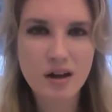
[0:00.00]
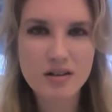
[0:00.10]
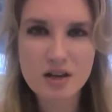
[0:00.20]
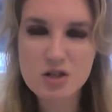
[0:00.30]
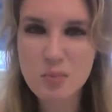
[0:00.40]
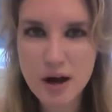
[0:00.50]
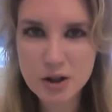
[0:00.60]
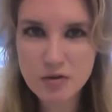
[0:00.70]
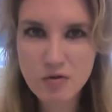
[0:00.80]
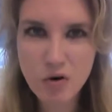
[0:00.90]

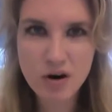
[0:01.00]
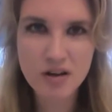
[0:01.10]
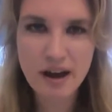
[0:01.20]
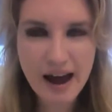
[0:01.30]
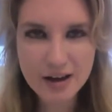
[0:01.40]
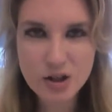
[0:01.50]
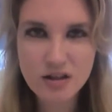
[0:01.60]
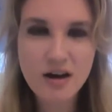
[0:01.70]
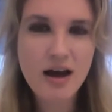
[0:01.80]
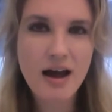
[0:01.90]
anticipation for it and the
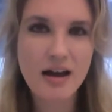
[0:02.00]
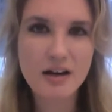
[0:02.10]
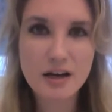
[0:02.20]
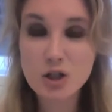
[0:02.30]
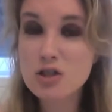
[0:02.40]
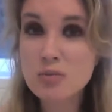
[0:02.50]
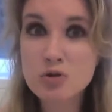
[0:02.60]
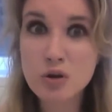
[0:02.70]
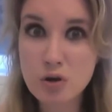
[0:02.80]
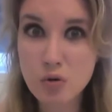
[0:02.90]
action, and it just
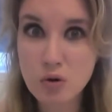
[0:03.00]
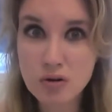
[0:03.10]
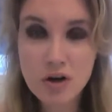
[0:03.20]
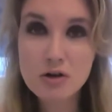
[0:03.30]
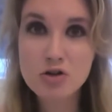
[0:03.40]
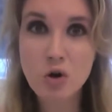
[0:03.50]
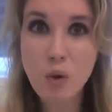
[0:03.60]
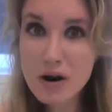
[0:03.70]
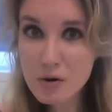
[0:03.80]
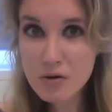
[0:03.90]
seems really cool. So
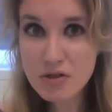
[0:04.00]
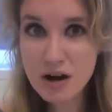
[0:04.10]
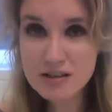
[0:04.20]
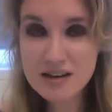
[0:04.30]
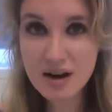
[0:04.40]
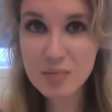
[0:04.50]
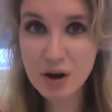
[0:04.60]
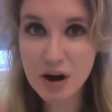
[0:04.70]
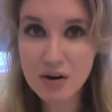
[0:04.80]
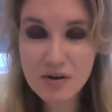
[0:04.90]
write your own thoughts down
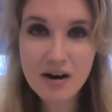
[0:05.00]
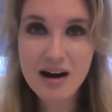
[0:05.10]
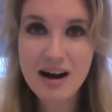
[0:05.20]
below.